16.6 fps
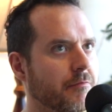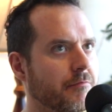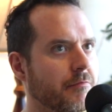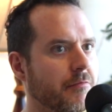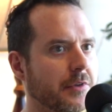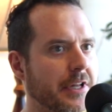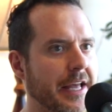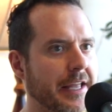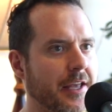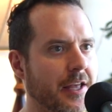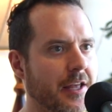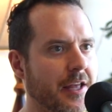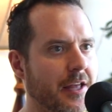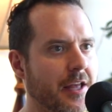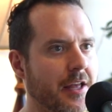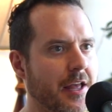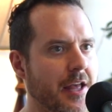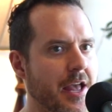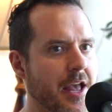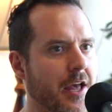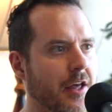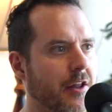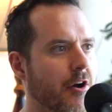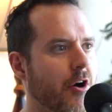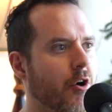like
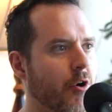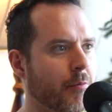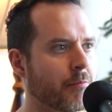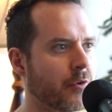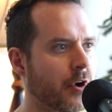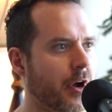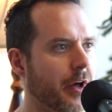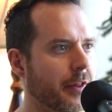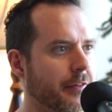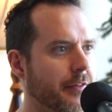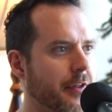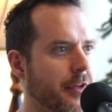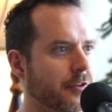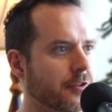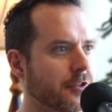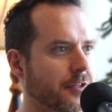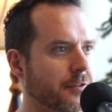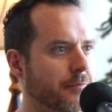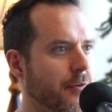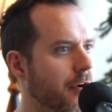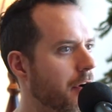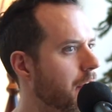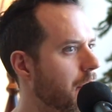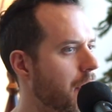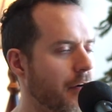hit a home run that just
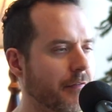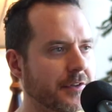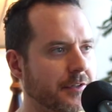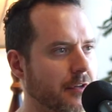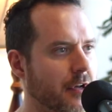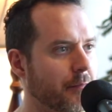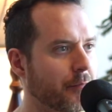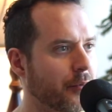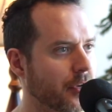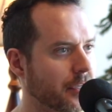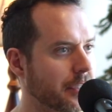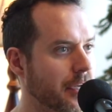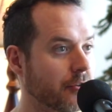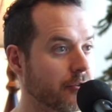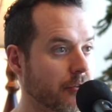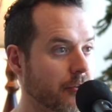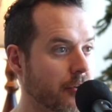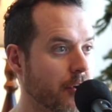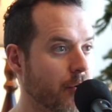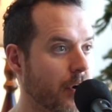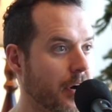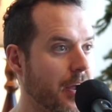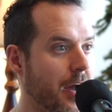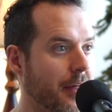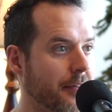all of a sudden put Central New
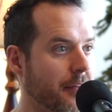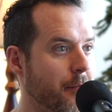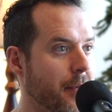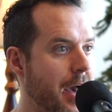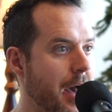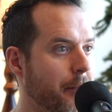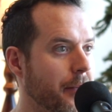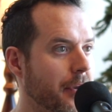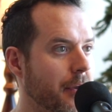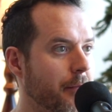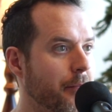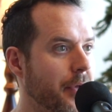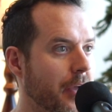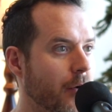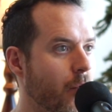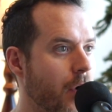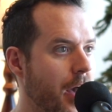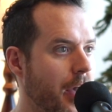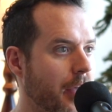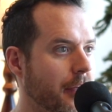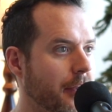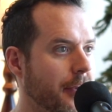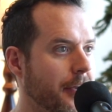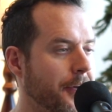York on the map in a big way.